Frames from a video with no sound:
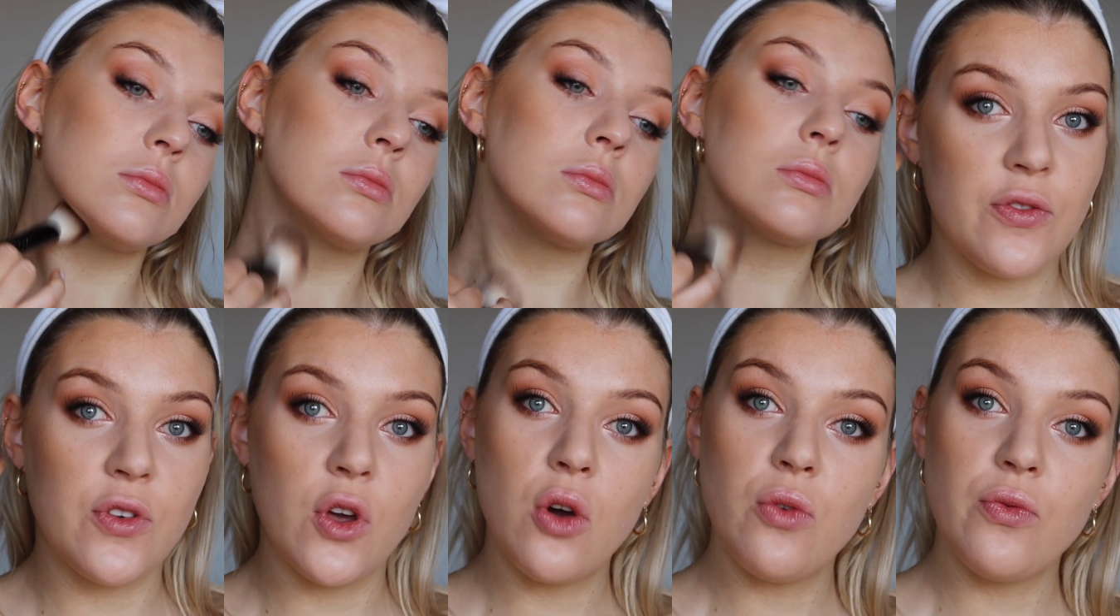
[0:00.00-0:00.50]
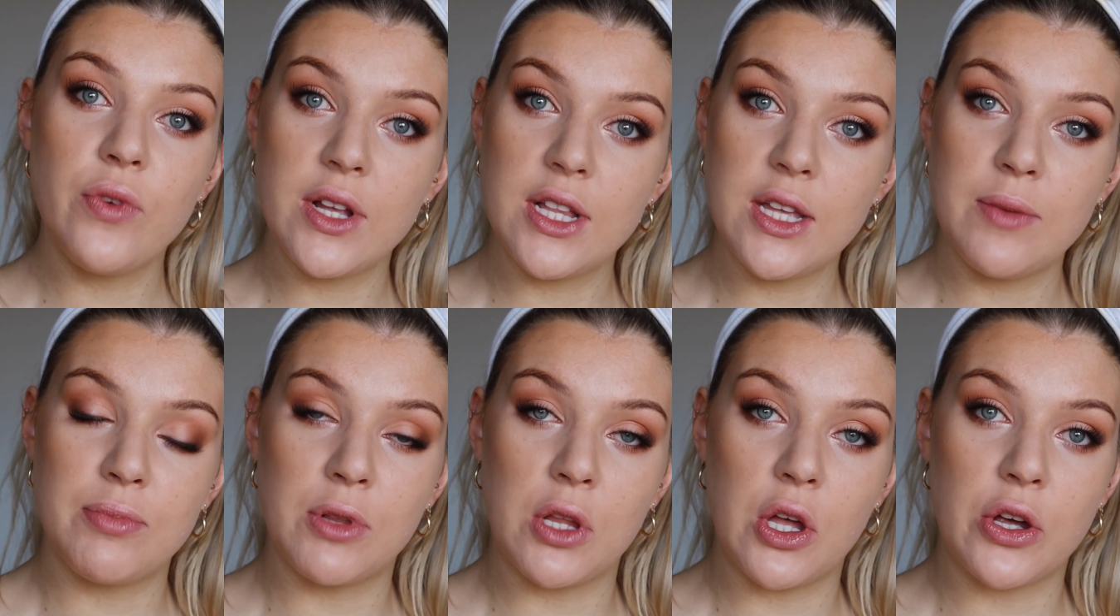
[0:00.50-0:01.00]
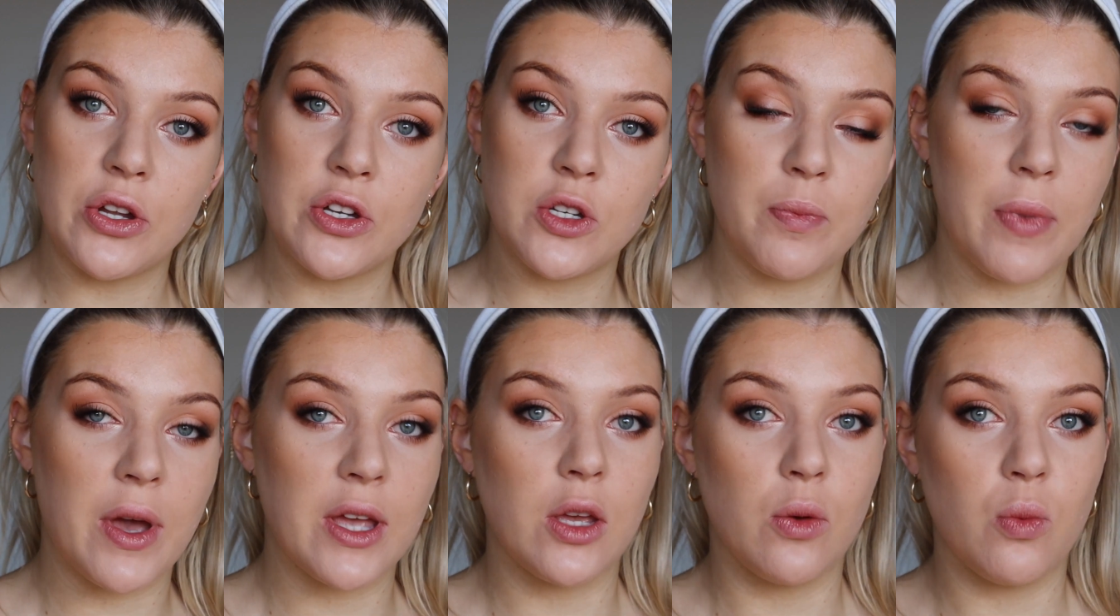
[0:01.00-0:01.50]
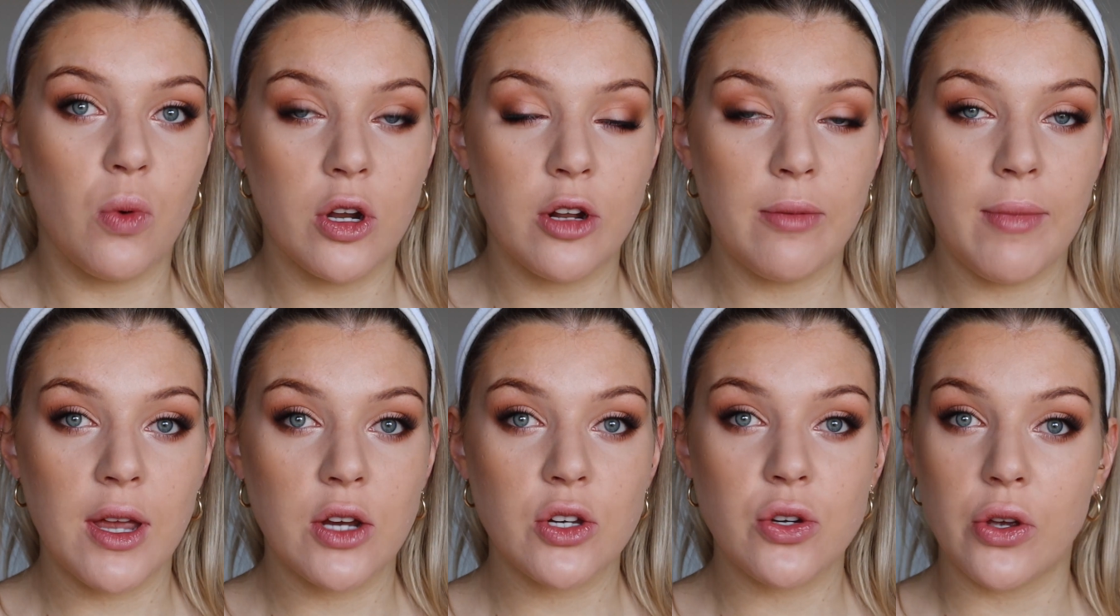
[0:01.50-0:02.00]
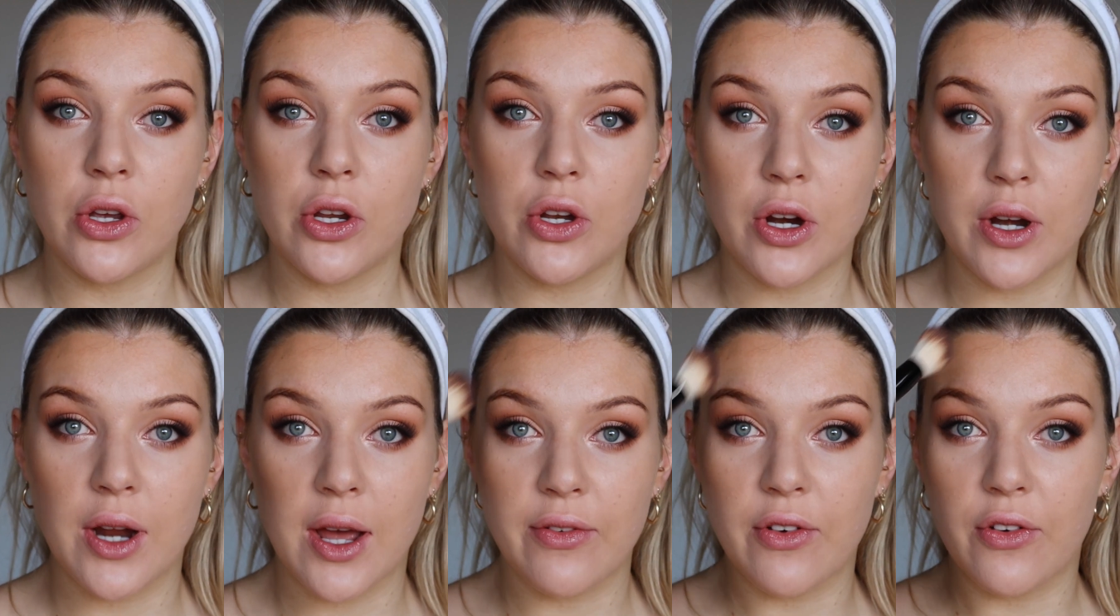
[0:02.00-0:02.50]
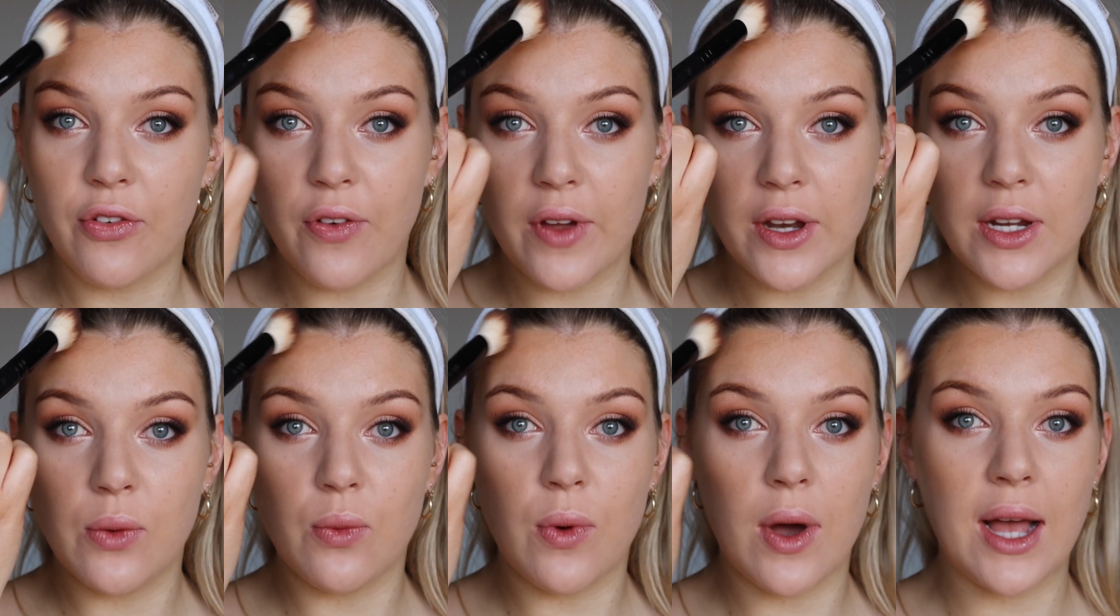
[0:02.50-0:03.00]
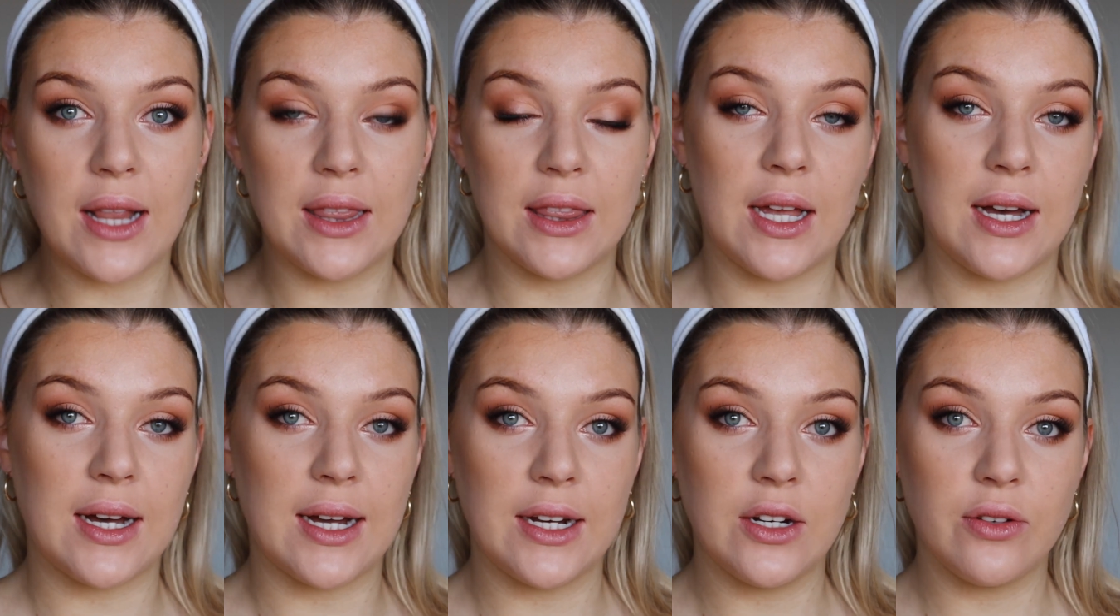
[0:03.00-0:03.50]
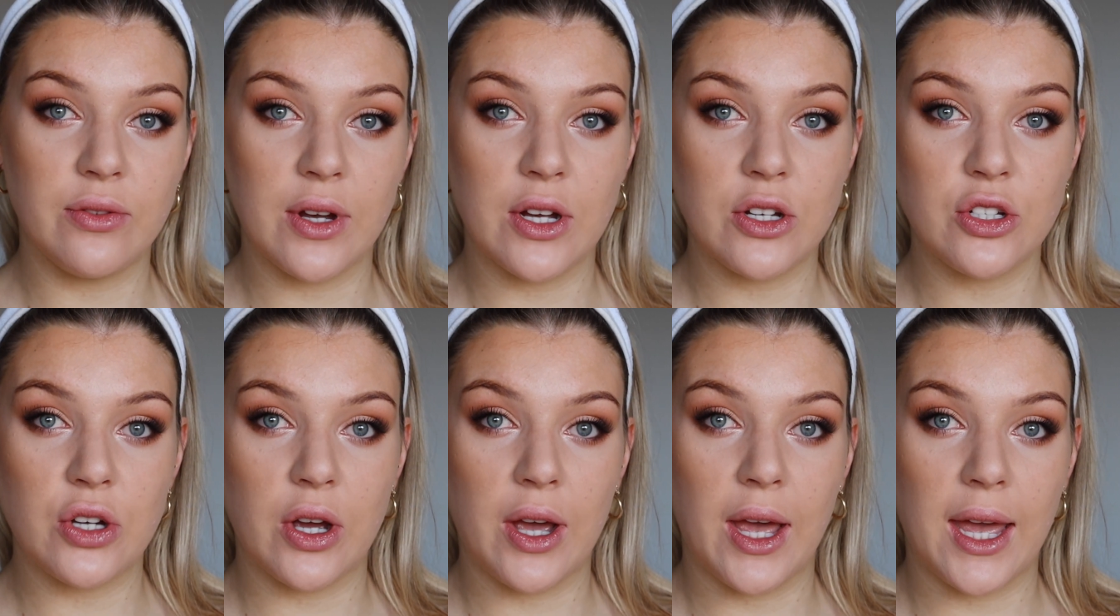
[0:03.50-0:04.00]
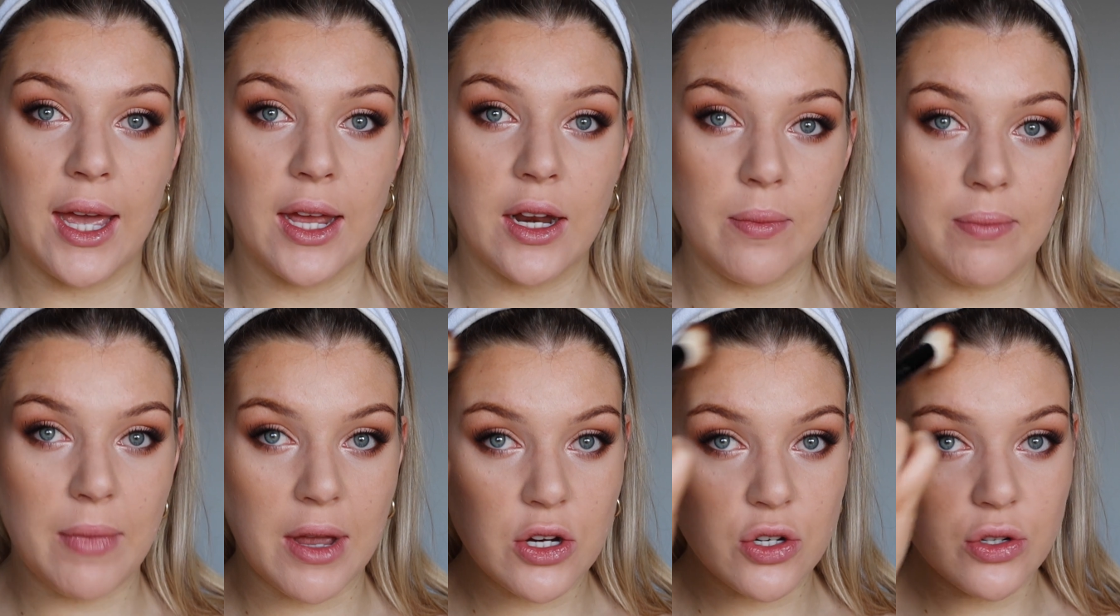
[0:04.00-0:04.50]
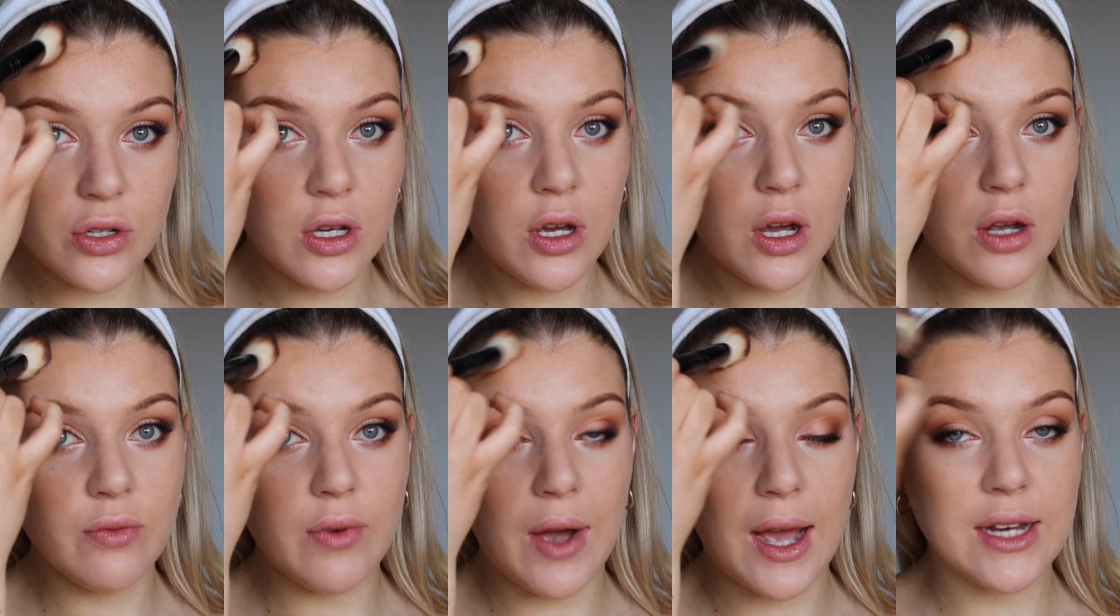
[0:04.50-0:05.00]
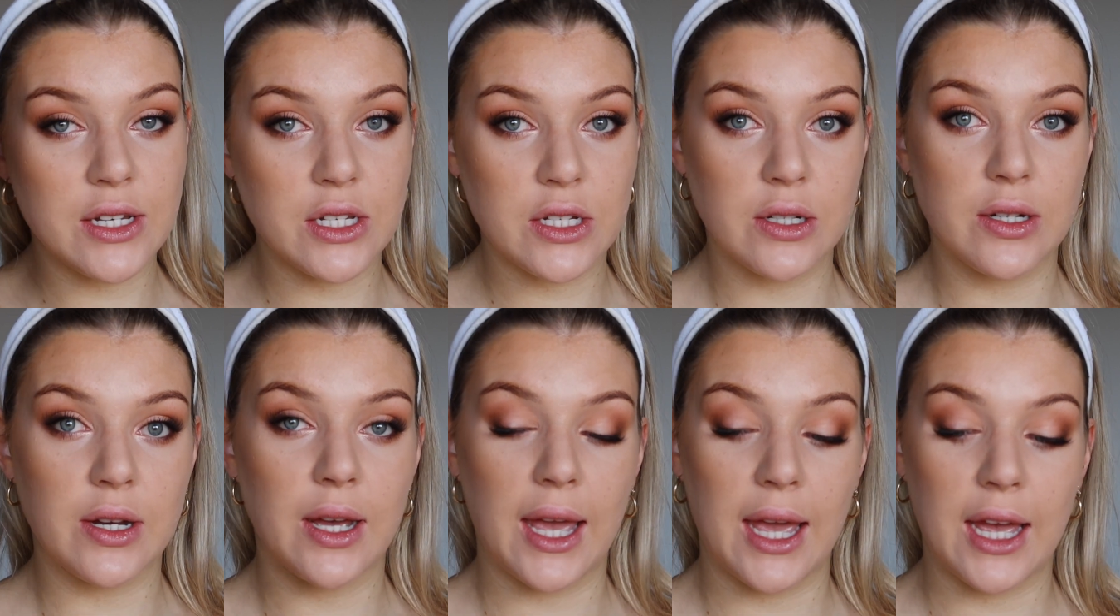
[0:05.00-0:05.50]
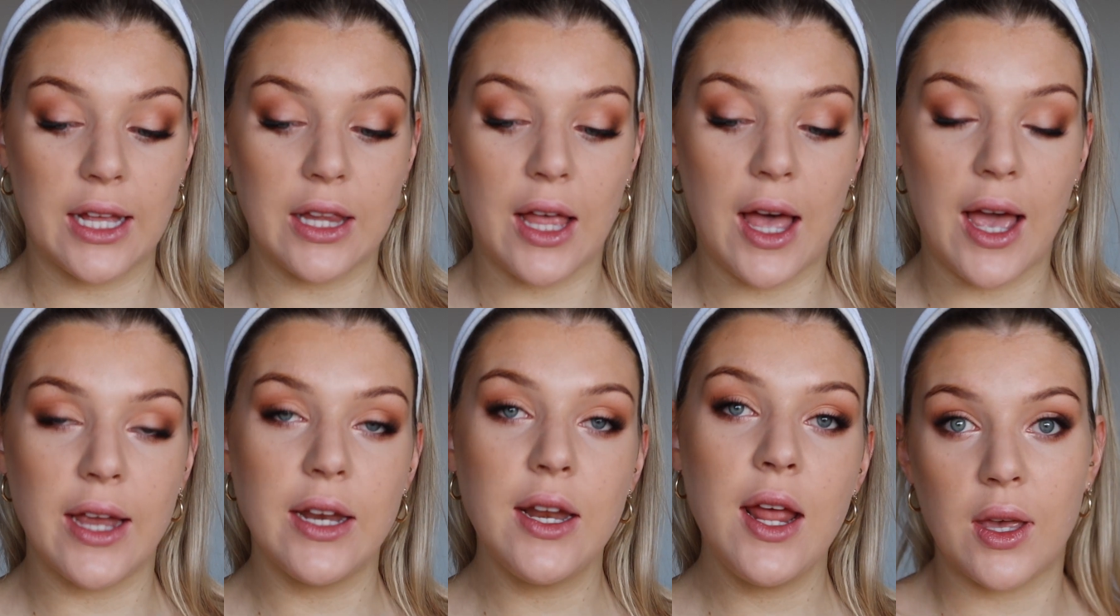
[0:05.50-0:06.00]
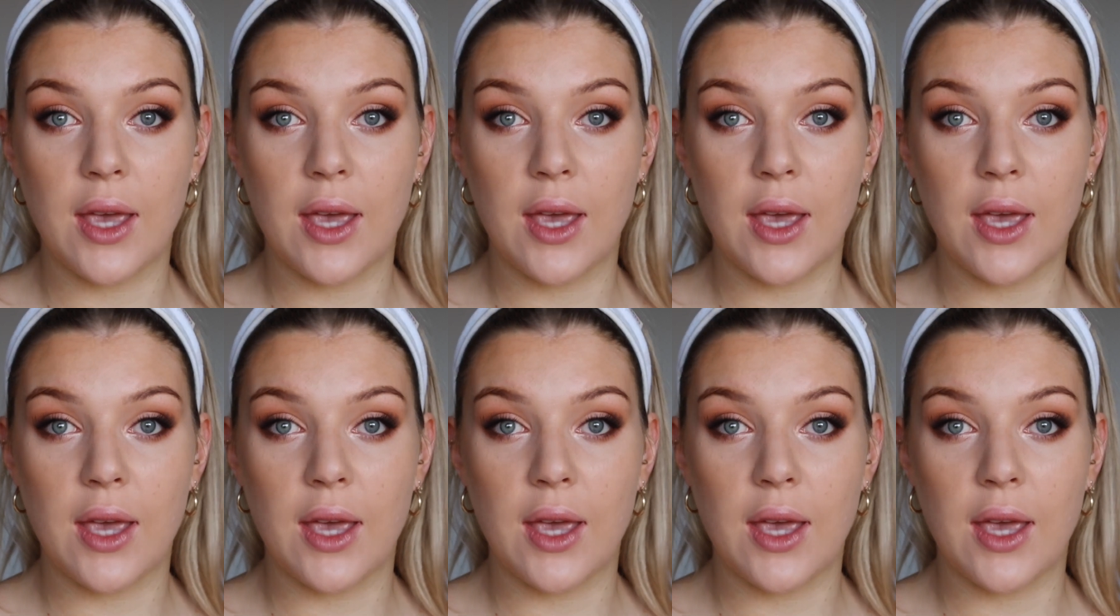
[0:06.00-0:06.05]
If you're really blonde but you want to make sure you don't have a funny white line around your head, make sure you go right into your hairline.